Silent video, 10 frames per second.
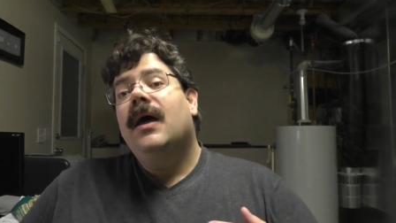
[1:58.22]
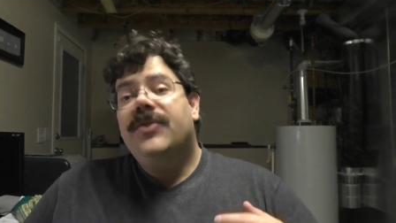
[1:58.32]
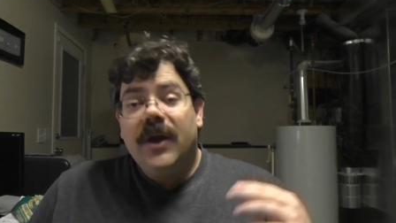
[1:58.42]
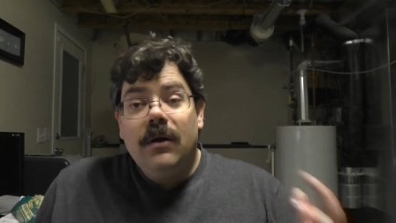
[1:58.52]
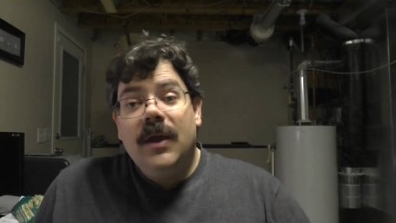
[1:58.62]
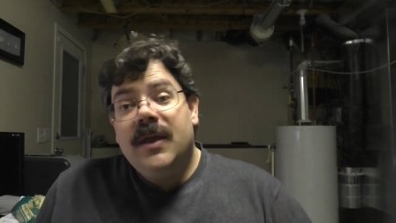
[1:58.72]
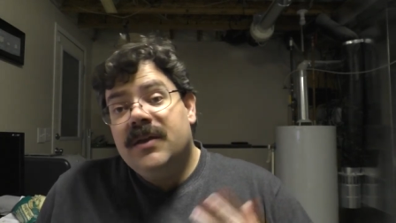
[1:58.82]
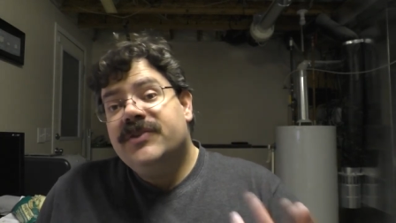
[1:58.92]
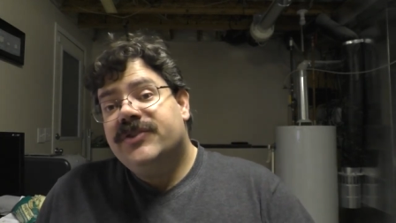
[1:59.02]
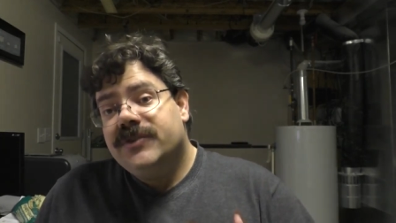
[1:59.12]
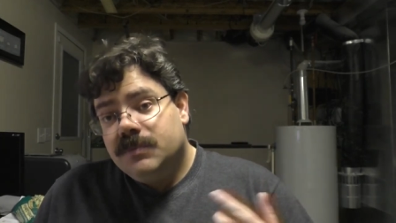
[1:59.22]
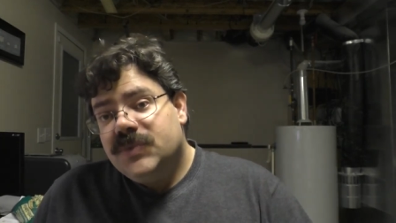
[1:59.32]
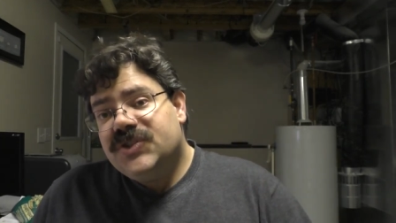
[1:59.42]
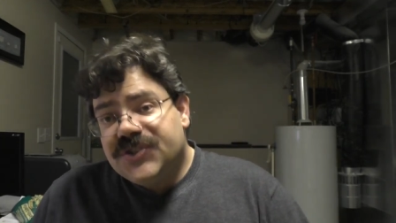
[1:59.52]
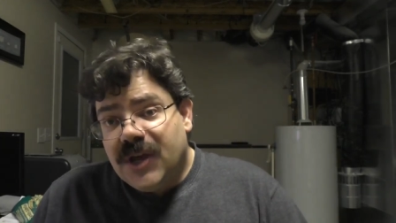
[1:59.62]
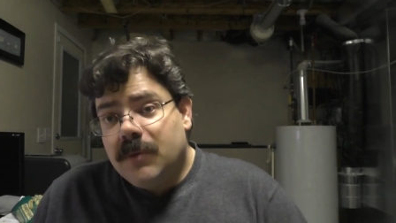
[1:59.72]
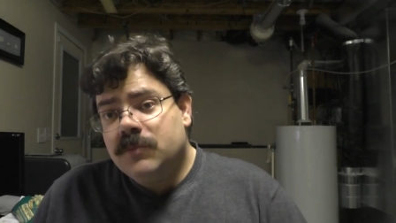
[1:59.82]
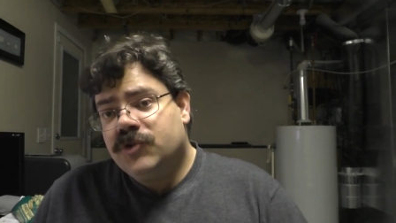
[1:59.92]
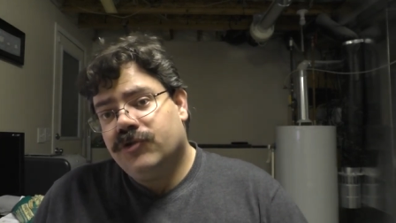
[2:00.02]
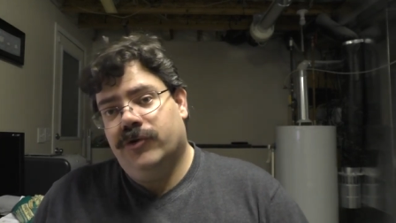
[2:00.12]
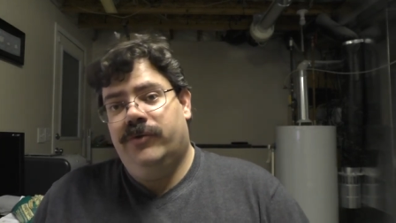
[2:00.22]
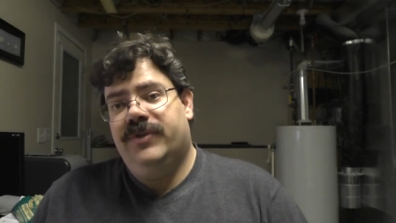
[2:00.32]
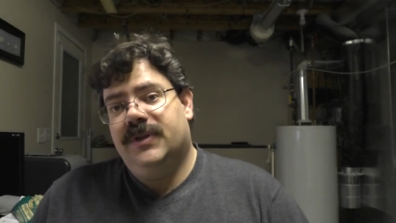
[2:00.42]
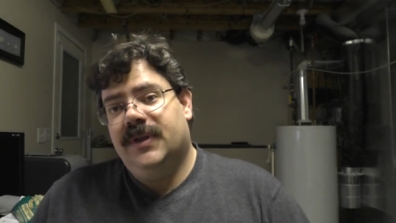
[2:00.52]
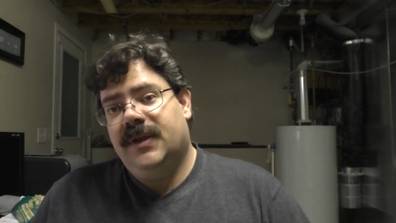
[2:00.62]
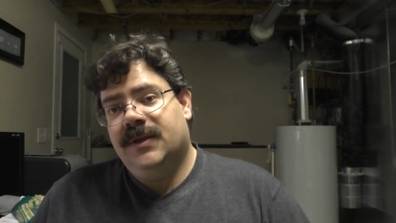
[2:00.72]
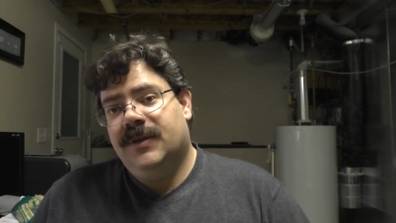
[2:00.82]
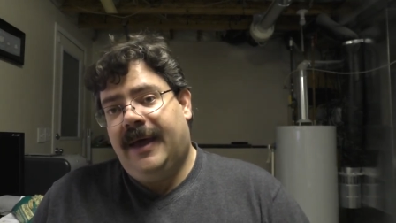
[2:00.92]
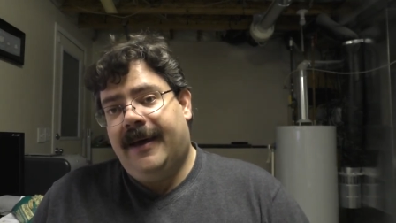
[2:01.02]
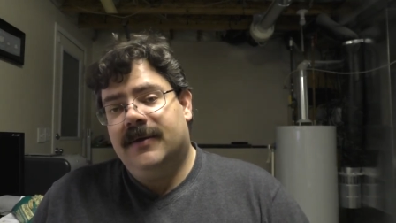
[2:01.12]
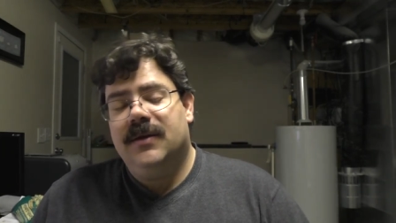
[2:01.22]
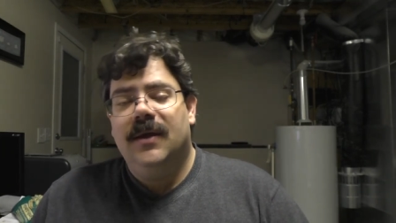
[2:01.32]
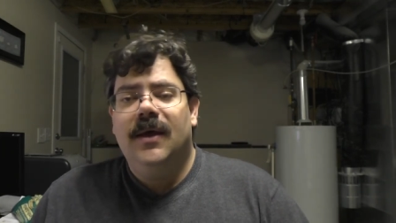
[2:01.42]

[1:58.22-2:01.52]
there is some truth in, in that,